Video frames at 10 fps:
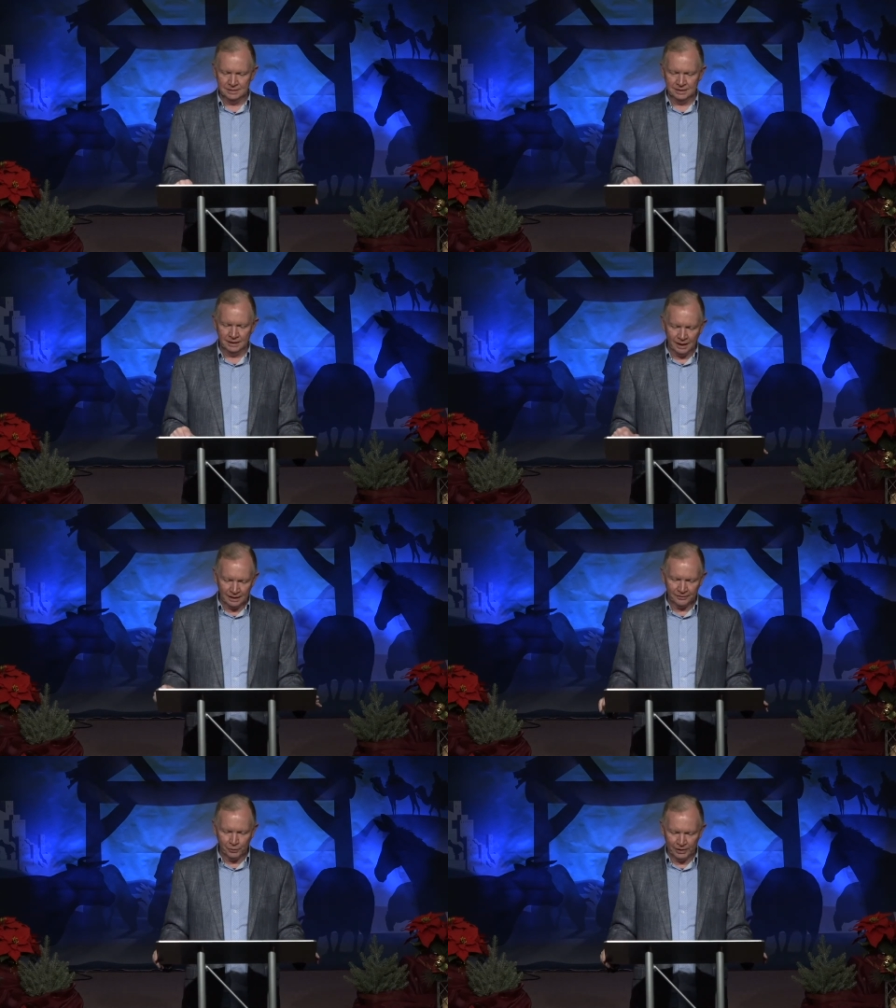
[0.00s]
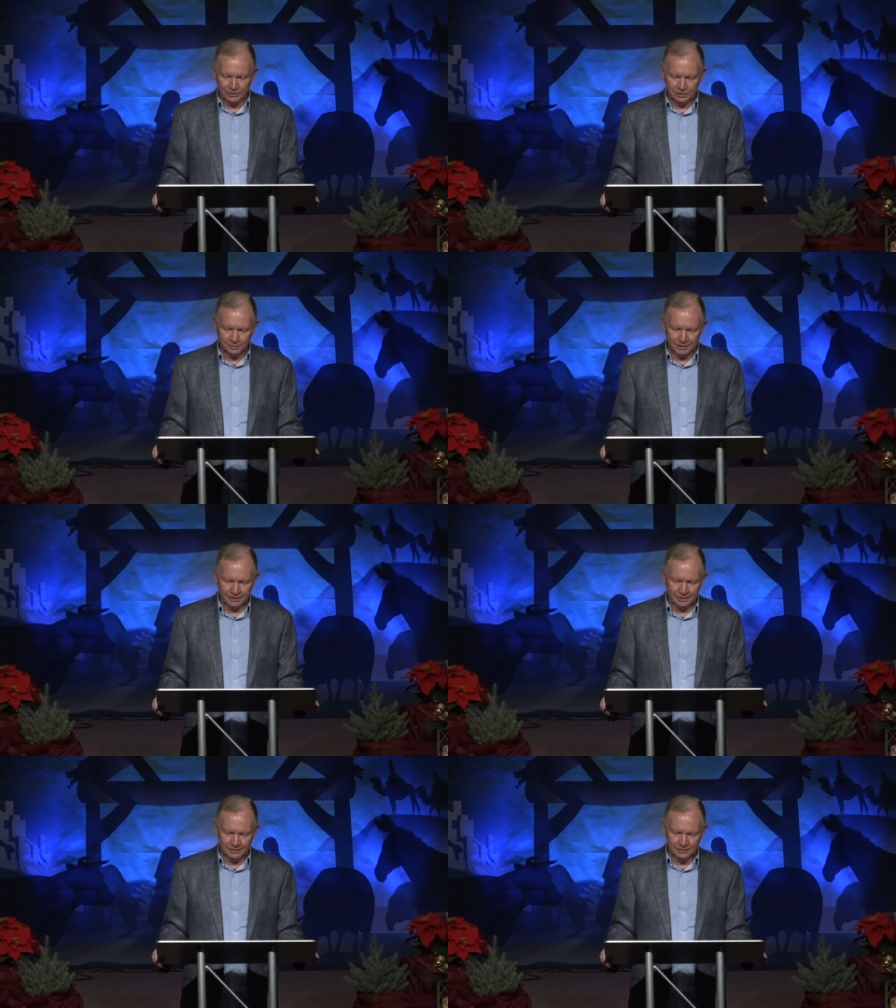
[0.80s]
A lot of ways to
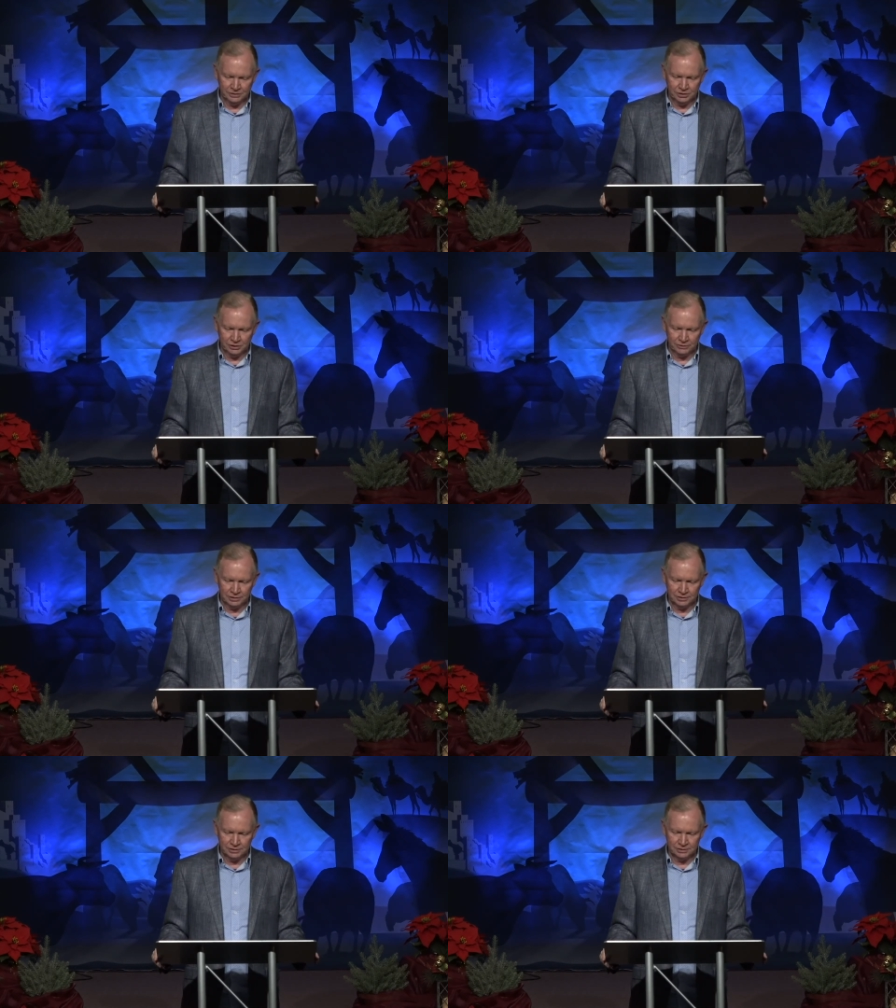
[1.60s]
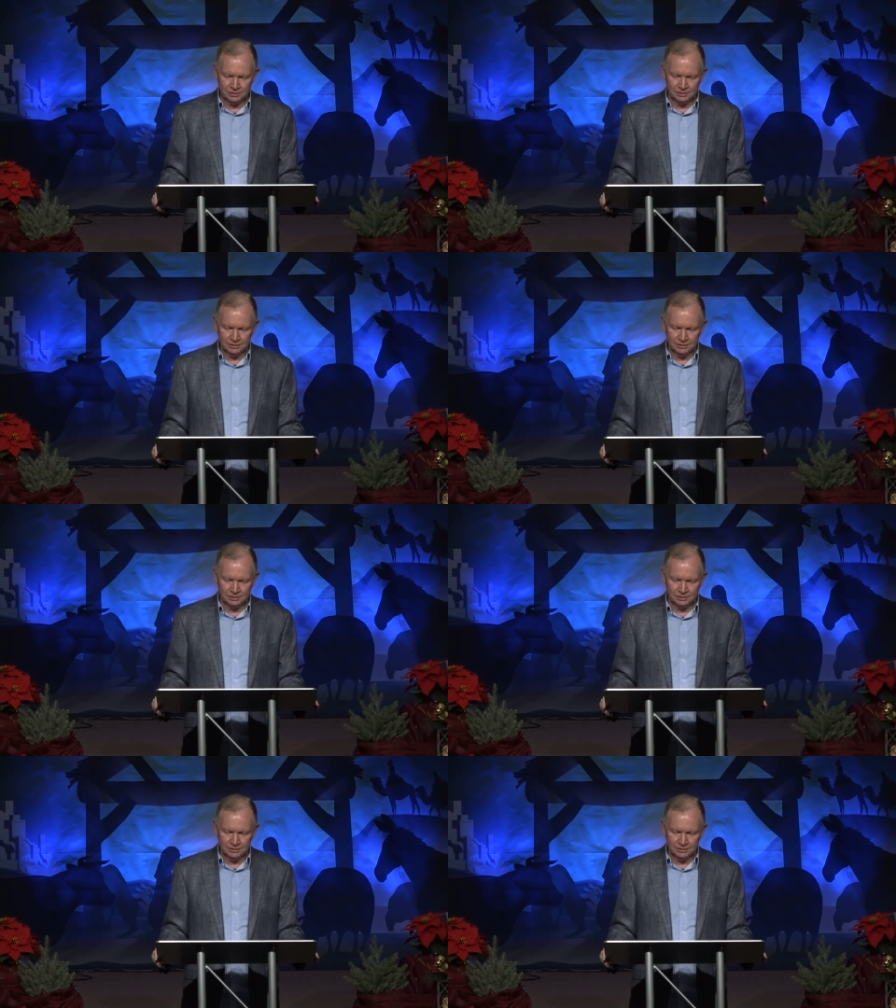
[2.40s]
be generous.